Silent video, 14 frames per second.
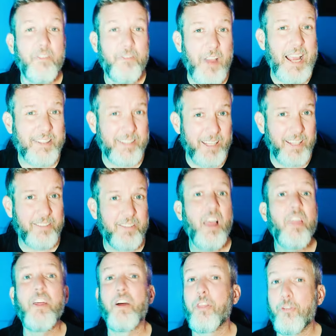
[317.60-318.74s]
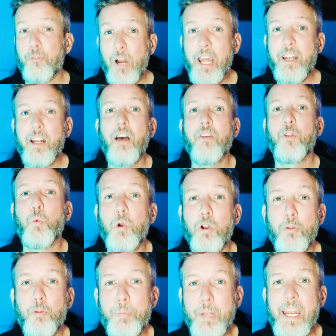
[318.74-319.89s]
The fact is, the threat of the
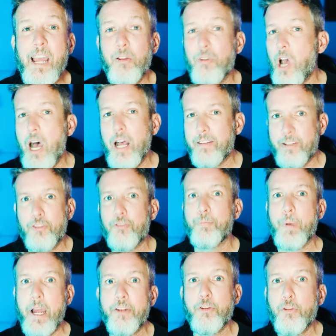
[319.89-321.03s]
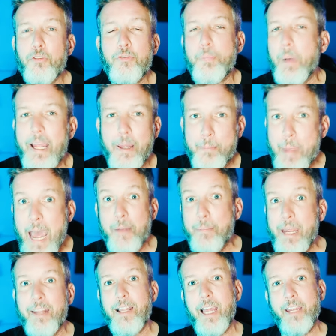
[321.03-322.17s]
world being held hostage by nukes by a
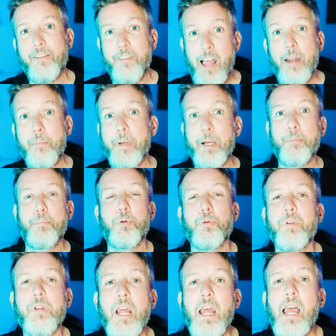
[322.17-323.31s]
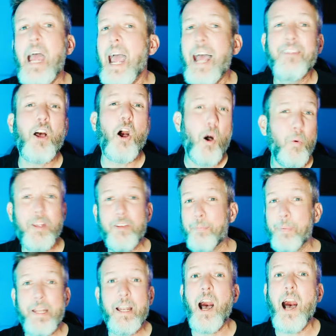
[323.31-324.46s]
madman like Vladimir Putin has always
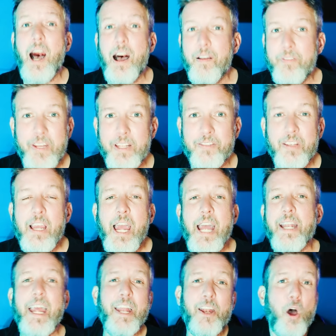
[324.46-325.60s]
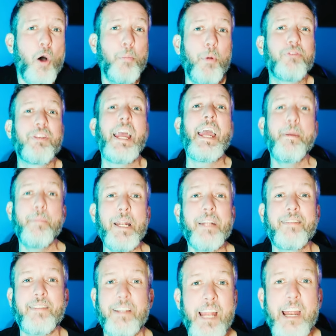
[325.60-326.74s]
been obvious and an almost imminent
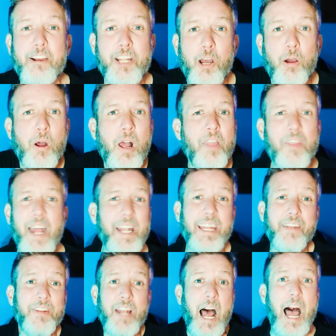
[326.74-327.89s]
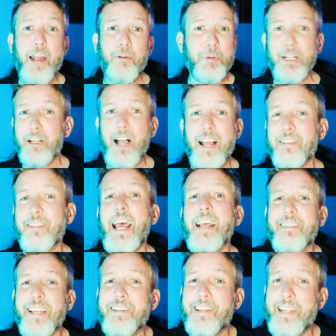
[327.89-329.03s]
scenario that even I realized
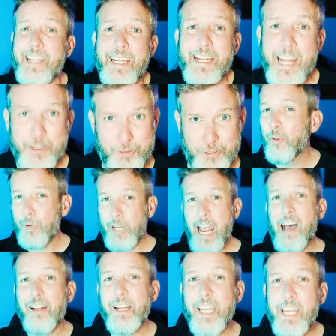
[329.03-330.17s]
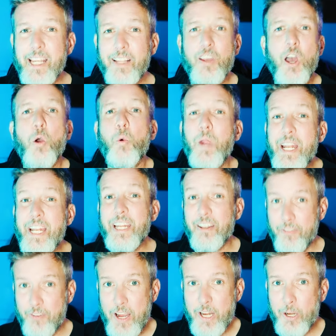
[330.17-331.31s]
as a teenager. The reality is, we need to
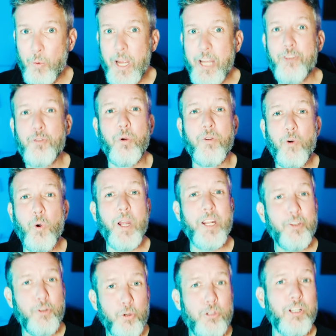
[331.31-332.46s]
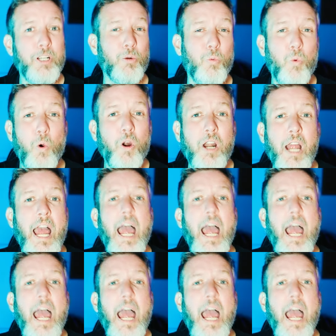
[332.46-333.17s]
find a way to avoid nuclear war